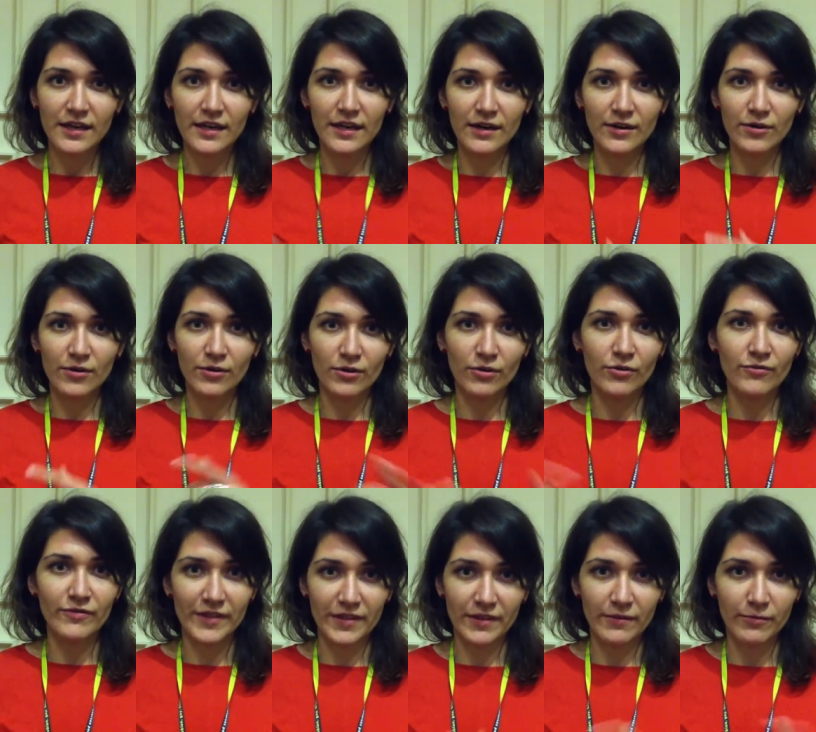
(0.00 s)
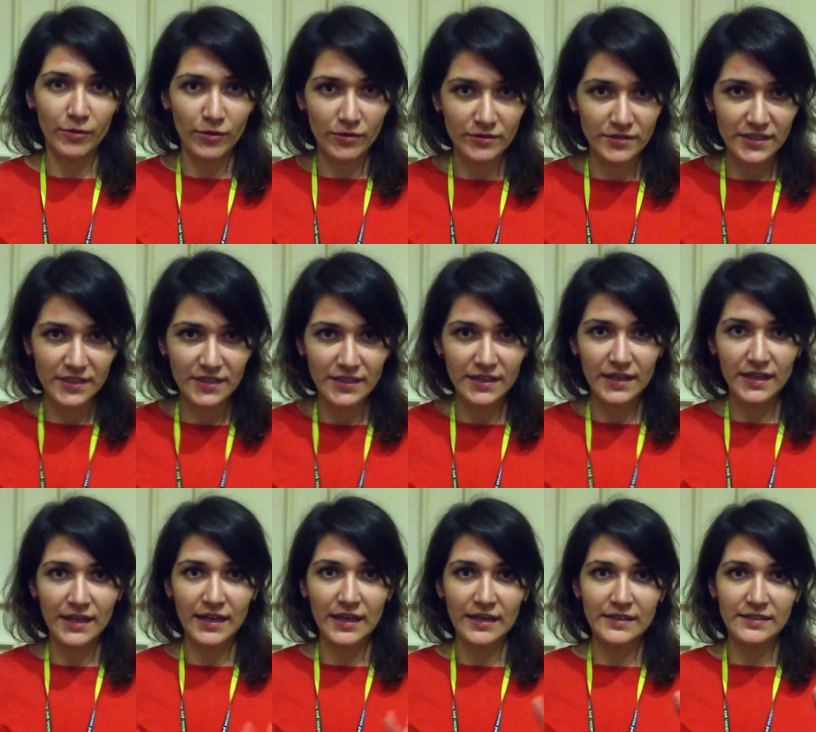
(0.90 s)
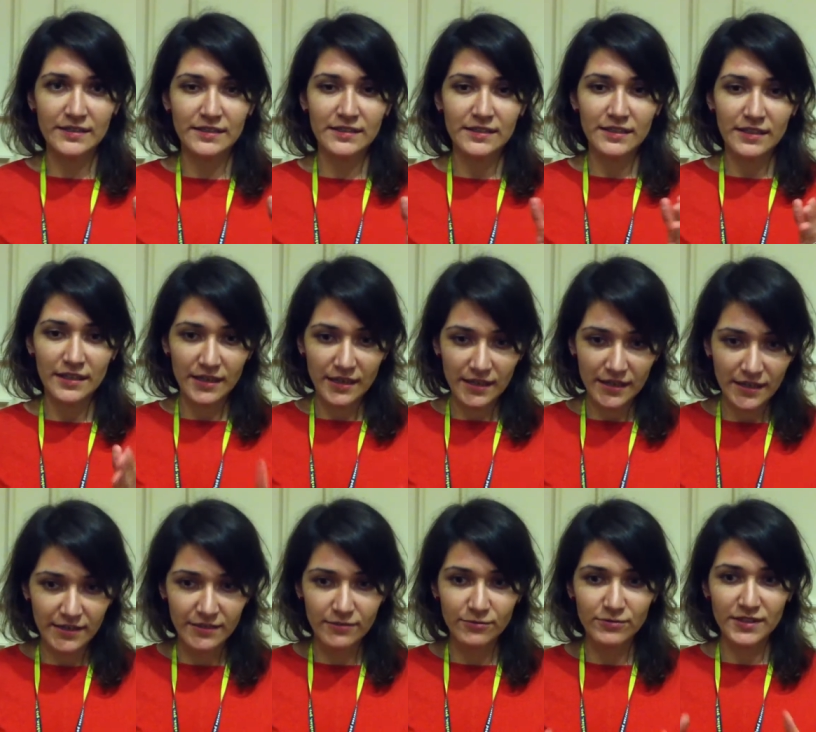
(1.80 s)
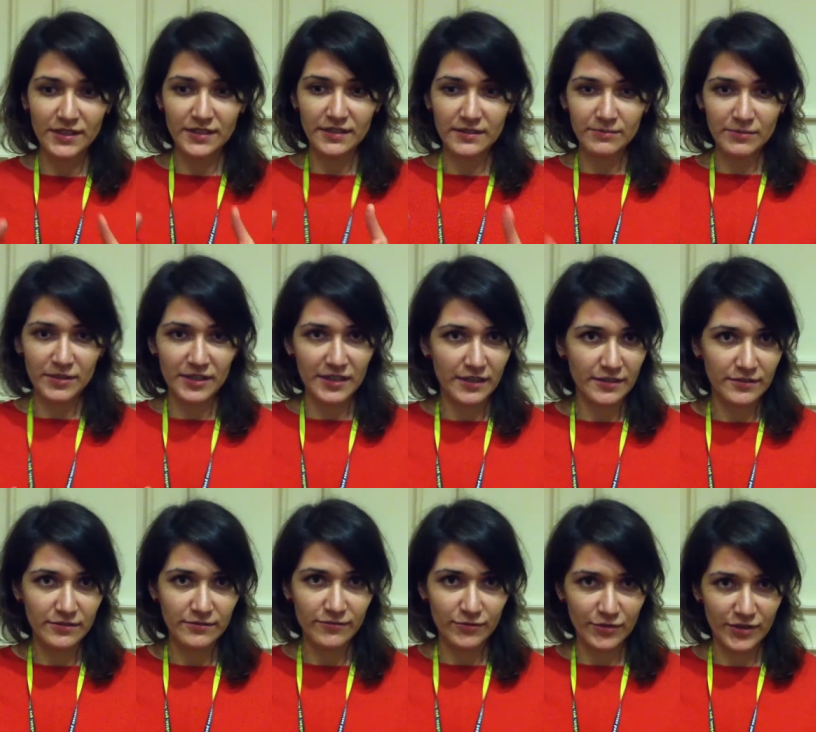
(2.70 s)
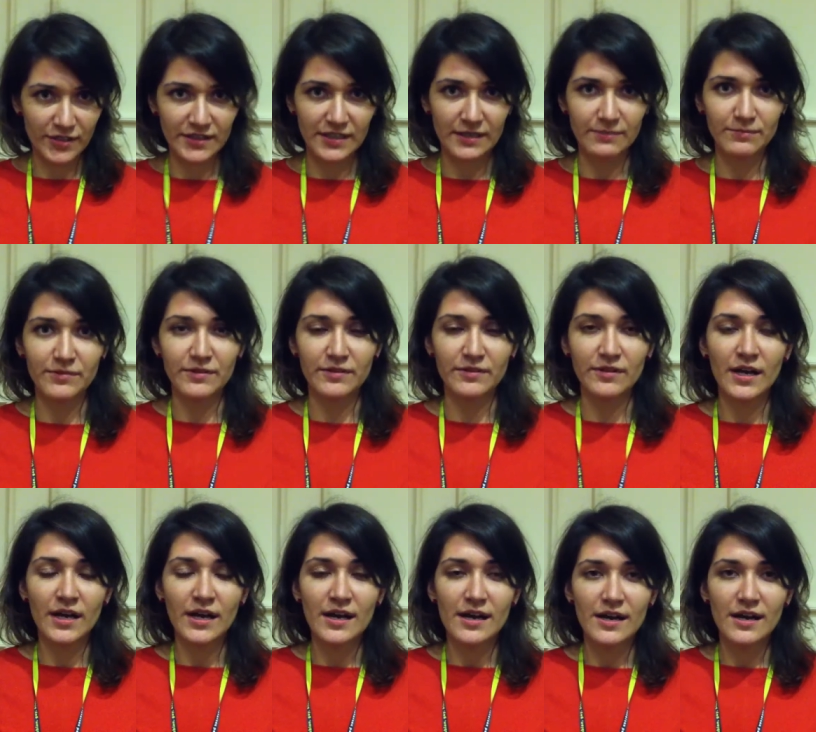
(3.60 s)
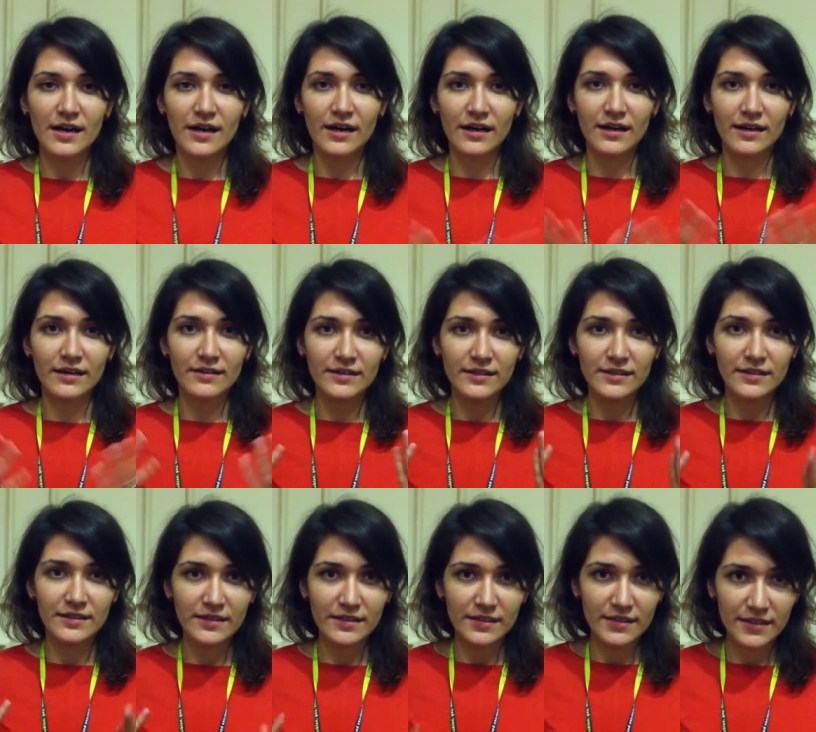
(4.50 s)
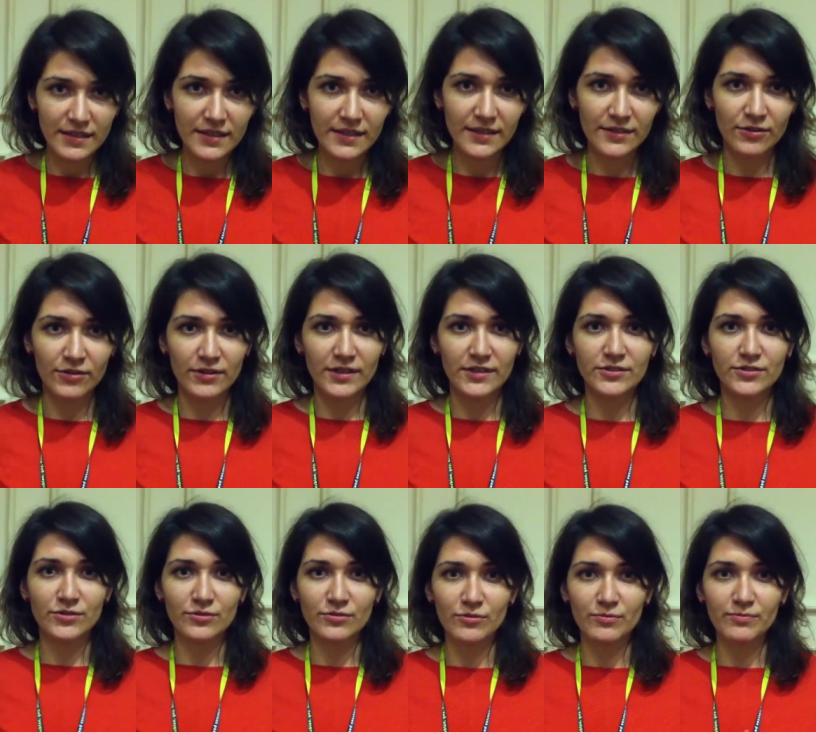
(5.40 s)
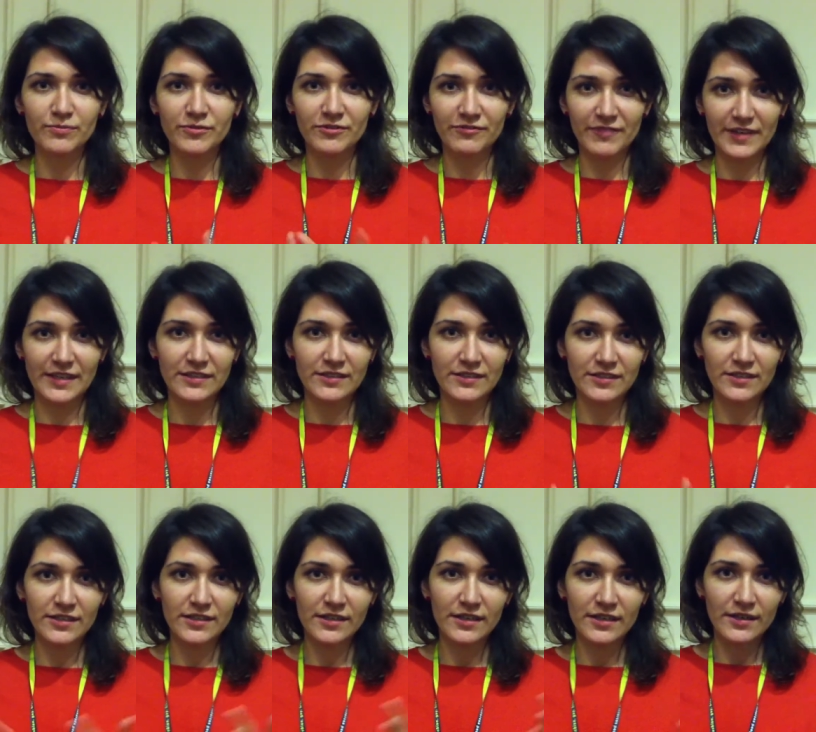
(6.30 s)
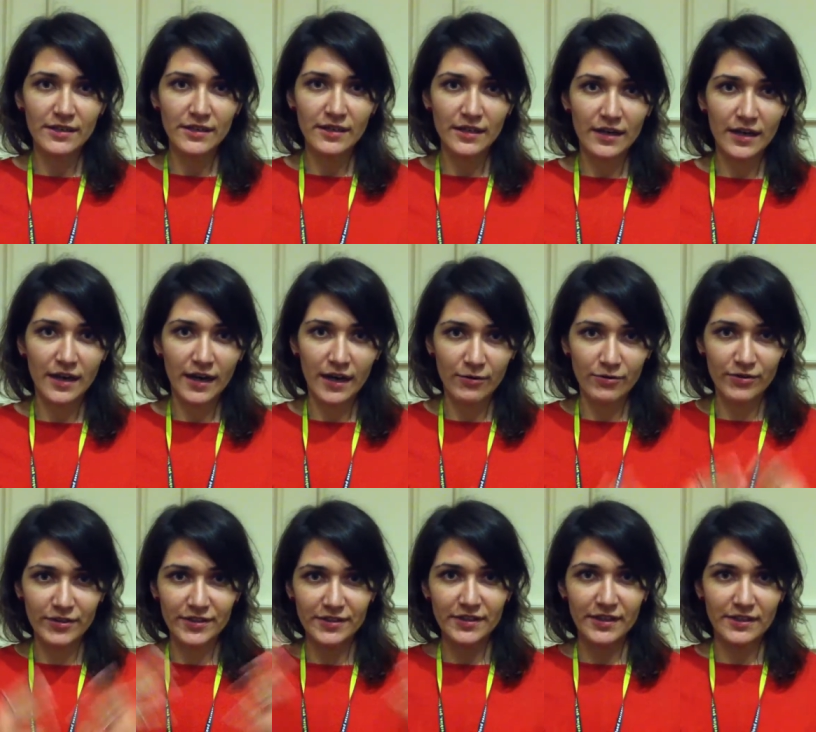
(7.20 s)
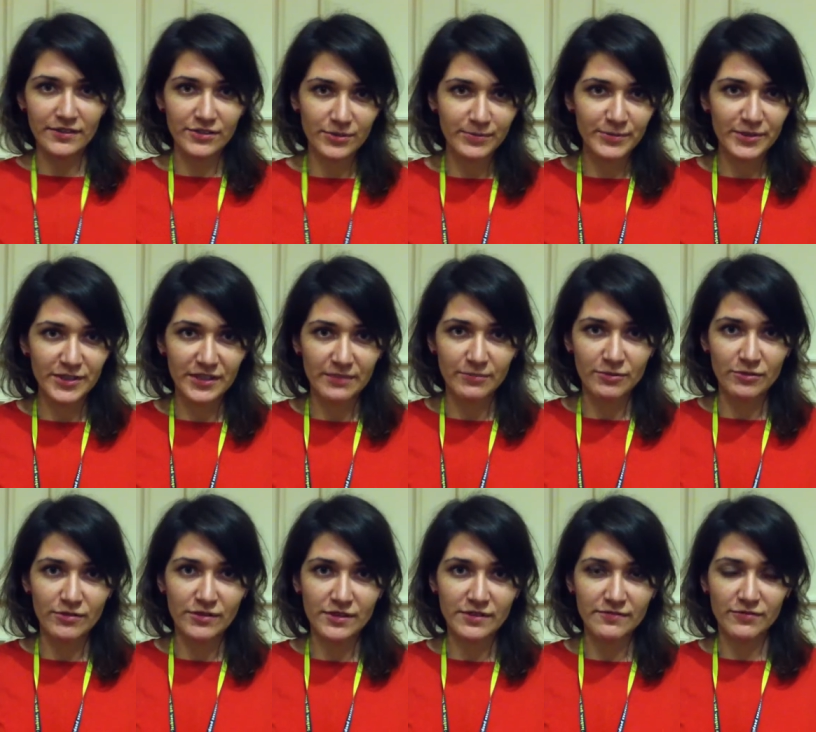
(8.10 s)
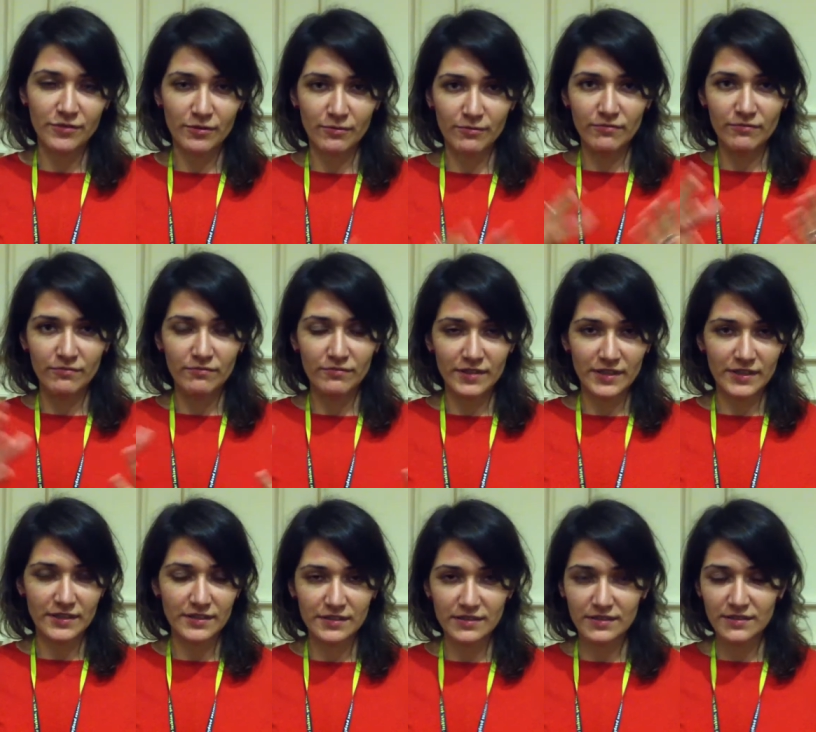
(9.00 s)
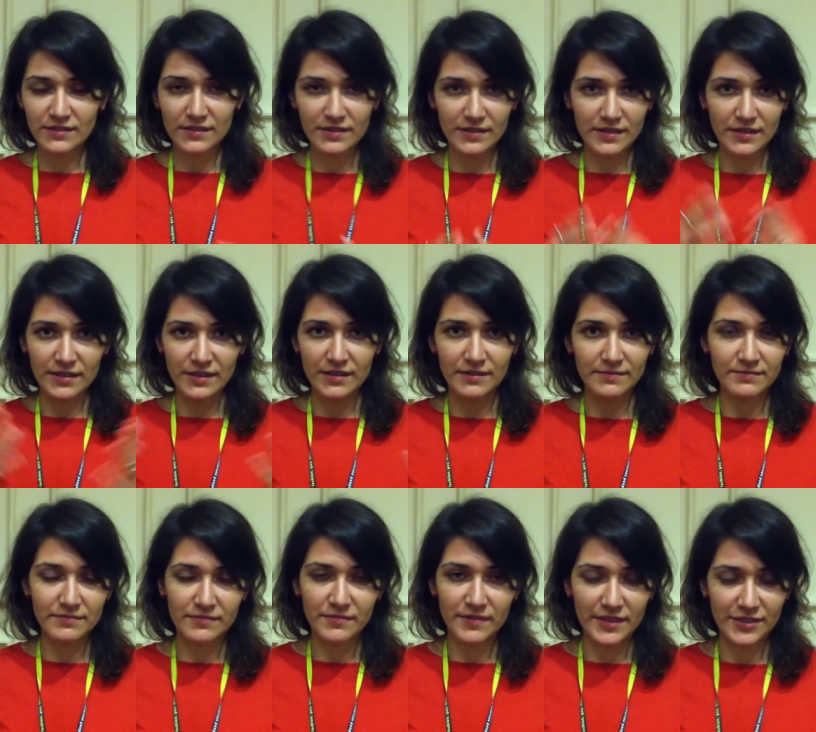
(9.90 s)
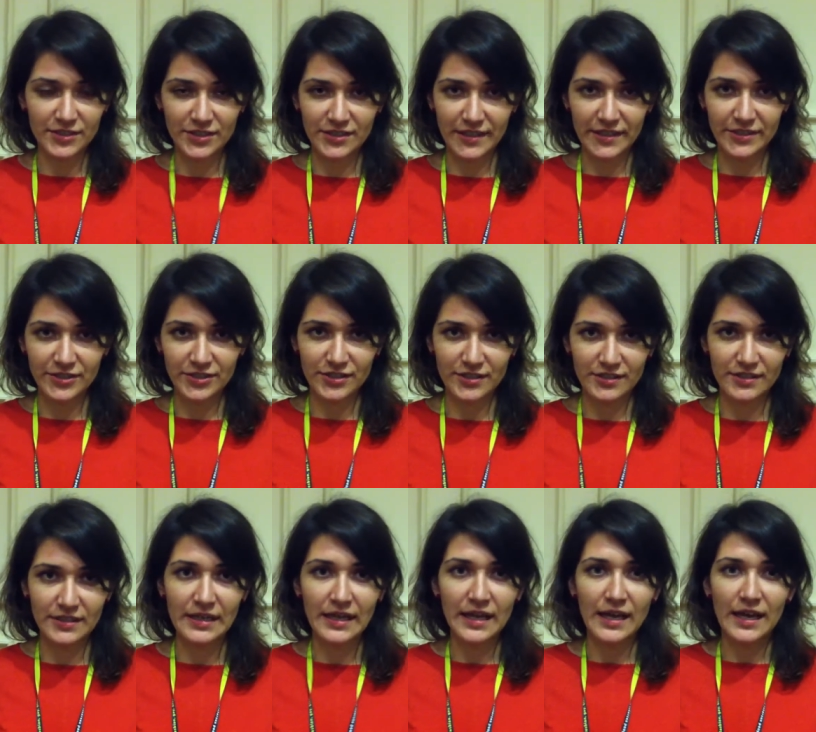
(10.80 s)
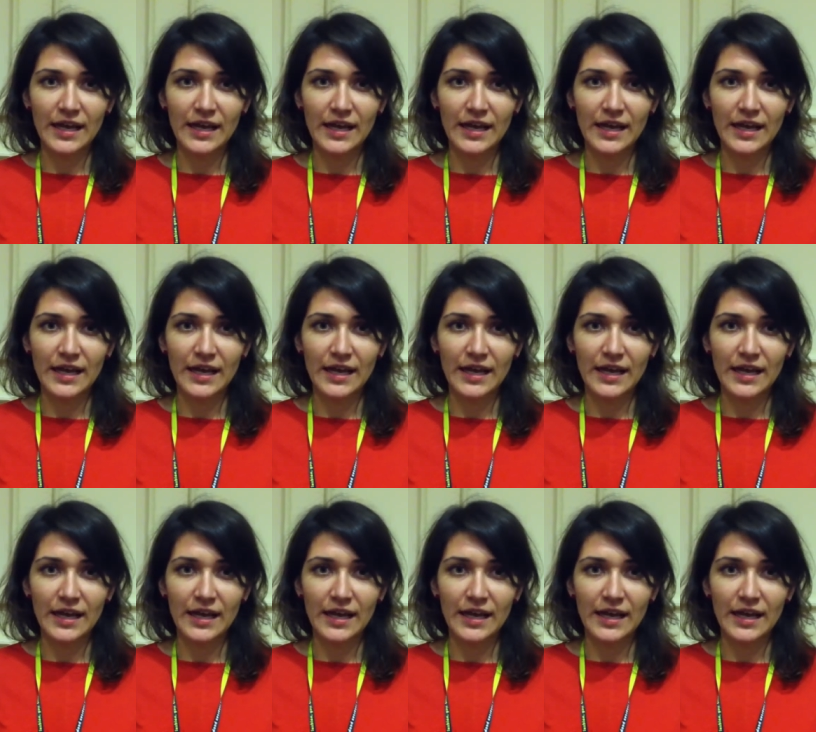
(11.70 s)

uh, all over the world and including Milan, for example, uh, in order to prevent our LGBT community from this uh, legislation.